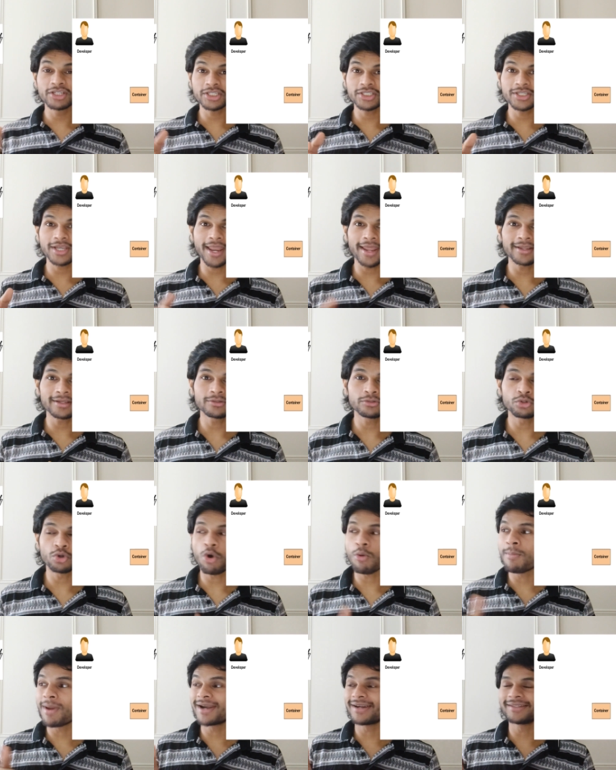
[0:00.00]
just like
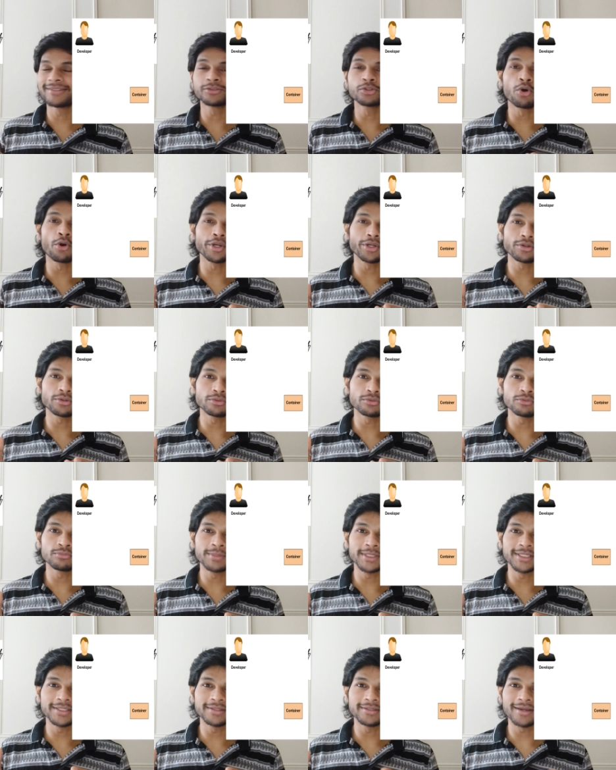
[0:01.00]
no bed is going to
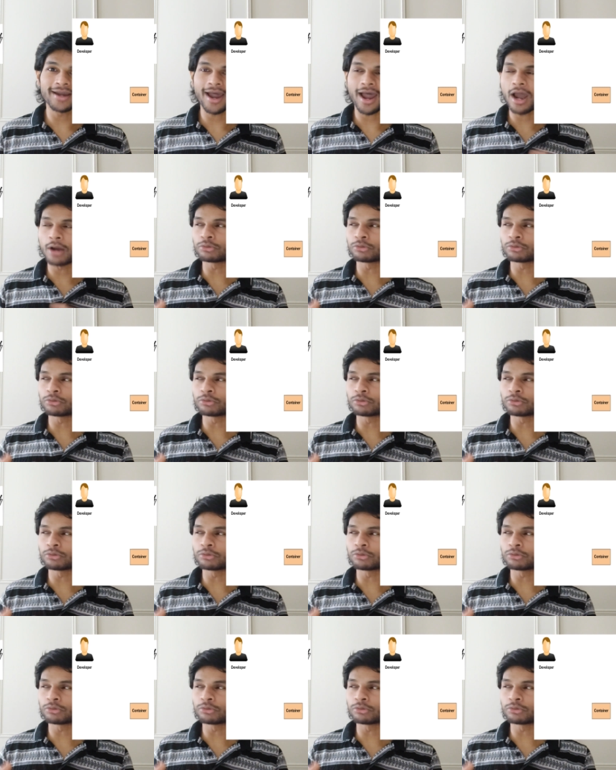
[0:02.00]
be